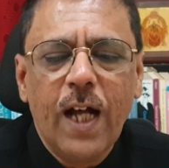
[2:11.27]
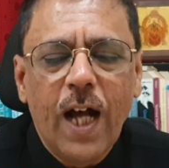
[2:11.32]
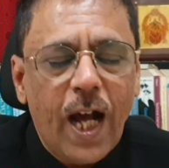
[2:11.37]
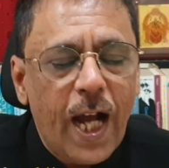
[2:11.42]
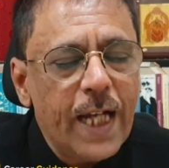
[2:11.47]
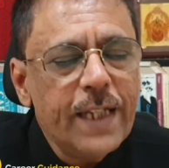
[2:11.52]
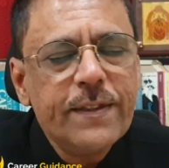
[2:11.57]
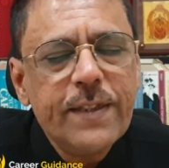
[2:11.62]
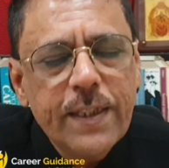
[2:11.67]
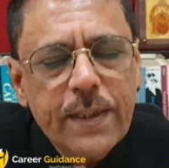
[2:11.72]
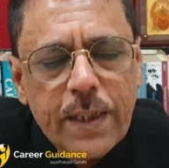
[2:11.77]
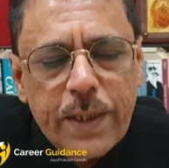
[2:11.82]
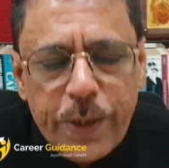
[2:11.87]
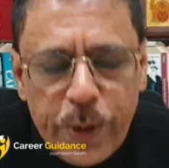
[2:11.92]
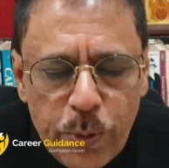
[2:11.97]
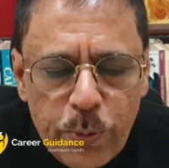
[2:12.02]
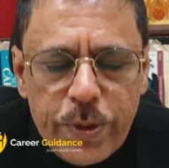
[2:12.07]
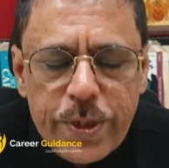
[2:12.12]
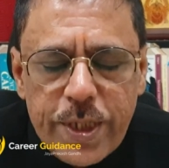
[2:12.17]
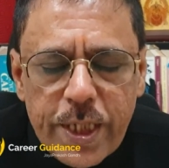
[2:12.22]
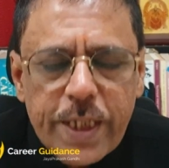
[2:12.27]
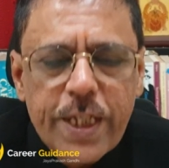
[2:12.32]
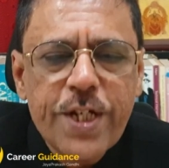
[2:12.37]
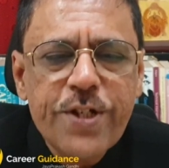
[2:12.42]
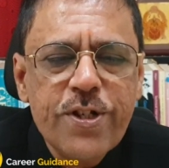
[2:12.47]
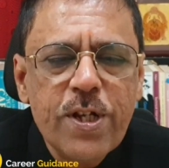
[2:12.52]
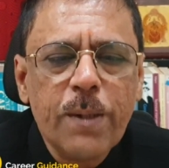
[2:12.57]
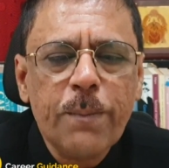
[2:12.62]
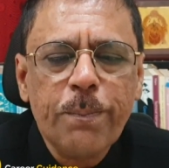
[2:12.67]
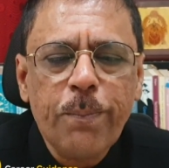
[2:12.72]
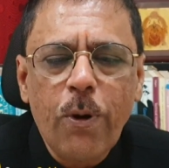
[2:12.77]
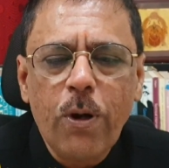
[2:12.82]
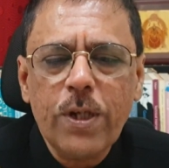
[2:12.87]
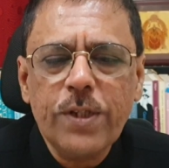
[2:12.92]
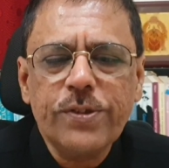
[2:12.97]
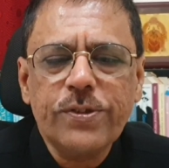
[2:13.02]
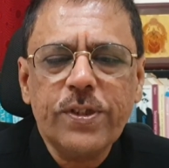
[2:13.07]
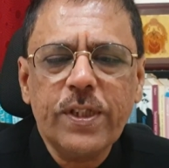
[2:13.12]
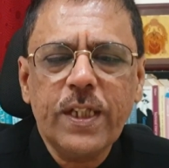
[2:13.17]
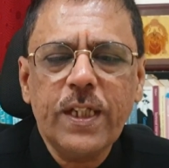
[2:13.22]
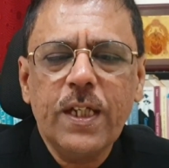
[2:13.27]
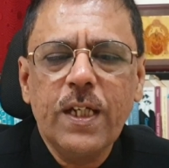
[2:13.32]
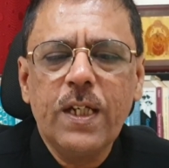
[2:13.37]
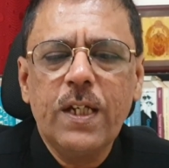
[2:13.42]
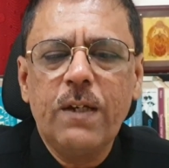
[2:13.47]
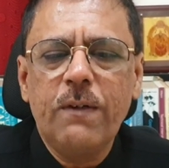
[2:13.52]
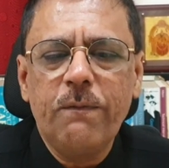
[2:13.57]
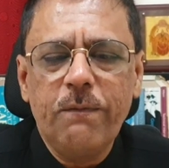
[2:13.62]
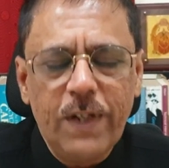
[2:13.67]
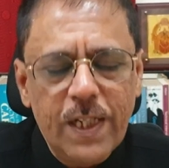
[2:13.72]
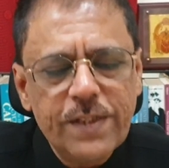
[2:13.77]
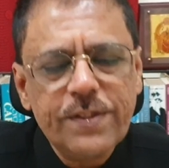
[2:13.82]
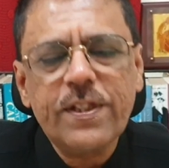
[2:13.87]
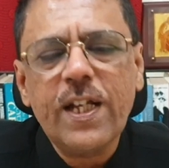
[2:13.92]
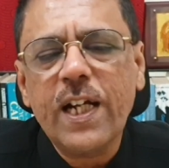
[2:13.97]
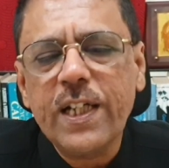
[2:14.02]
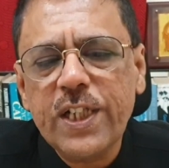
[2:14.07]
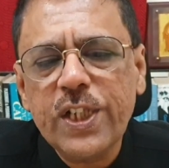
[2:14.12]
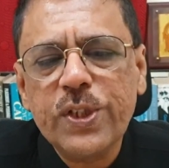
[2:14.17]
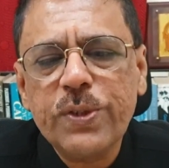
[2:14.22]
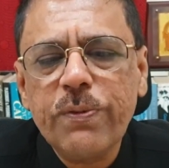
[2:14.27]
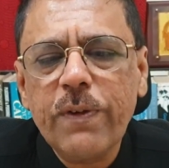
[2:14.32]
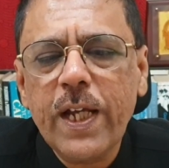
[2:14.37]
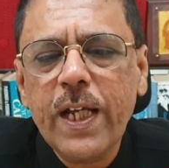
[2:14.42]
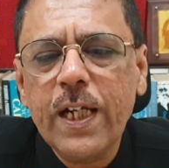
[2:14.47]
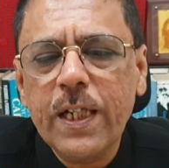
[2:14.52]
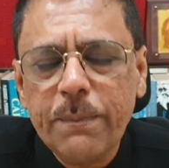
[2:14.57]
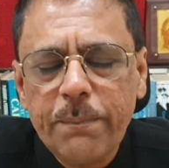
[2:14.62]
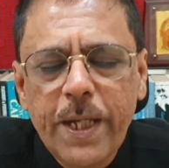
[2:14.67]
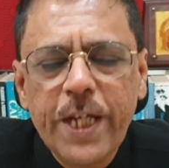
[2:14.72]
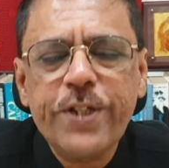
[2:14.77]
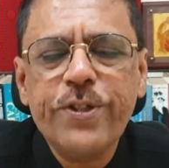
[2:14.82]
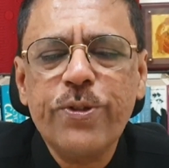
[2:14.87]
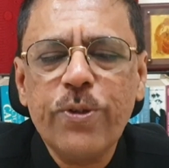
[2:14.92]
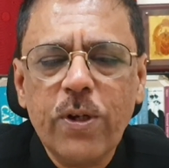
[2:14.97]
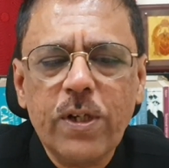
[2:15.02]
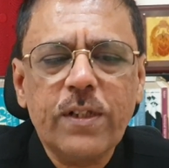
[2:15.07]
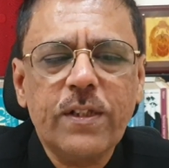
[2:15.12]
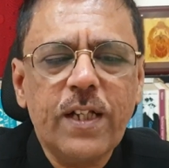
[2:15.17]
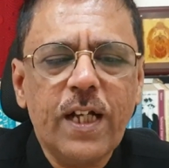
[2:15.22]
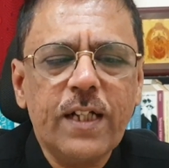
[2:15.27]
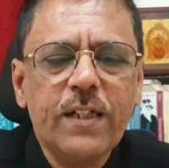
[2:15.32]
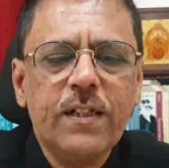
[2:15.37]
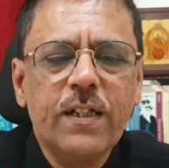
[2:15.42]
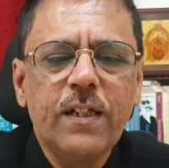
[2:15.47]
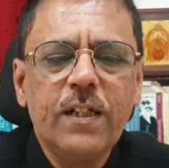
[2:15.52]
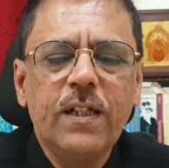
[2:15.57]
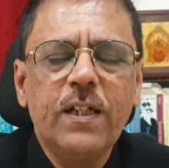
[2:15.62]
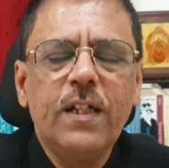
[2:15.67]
I think the new education policy will satisfy and make sure that